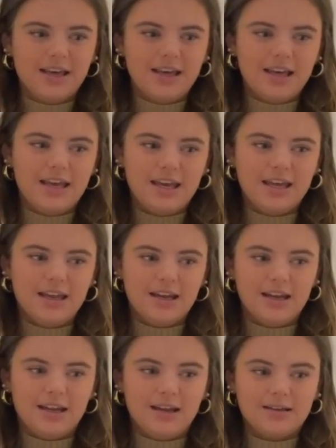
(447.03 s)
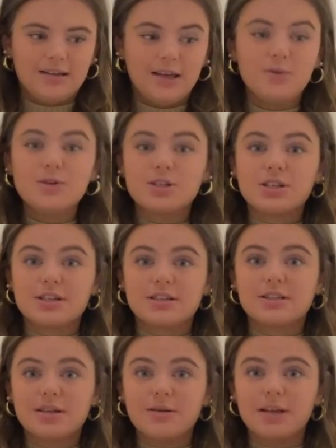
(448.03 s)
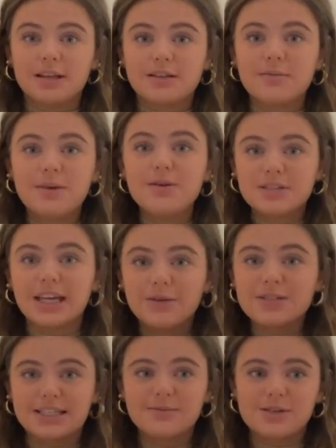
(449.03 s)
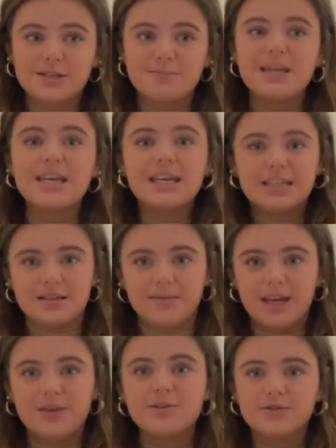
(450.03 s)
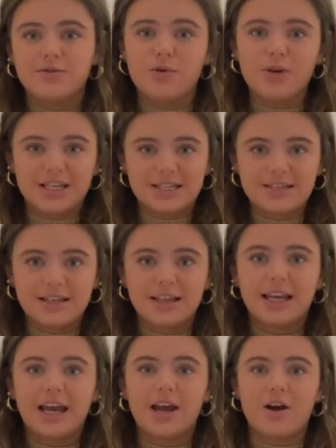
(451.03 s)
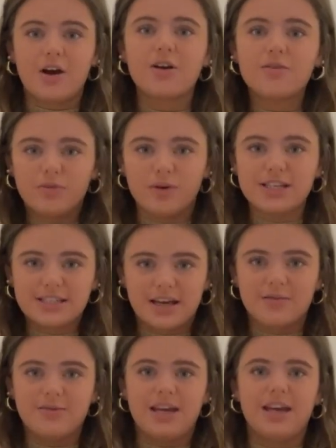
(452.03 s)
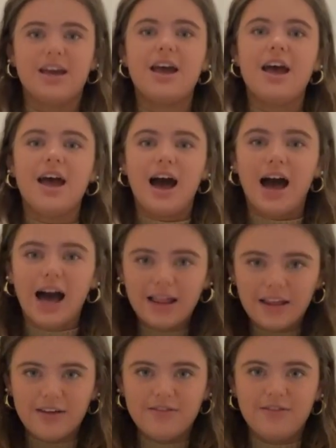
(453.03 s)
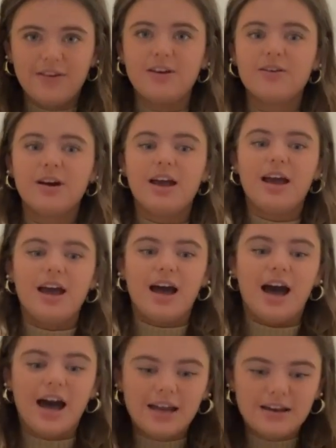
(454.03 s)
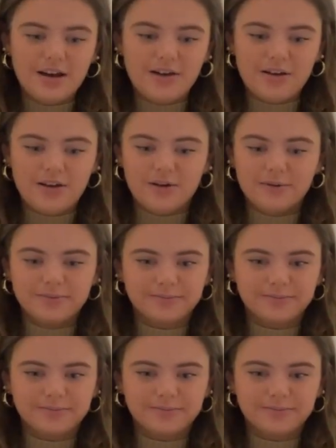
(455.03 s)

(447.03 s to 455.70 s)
And it was just to me, it was like somebody was speaking to me. It was a voice. Like I heard a voice tell me, I love you. I know you.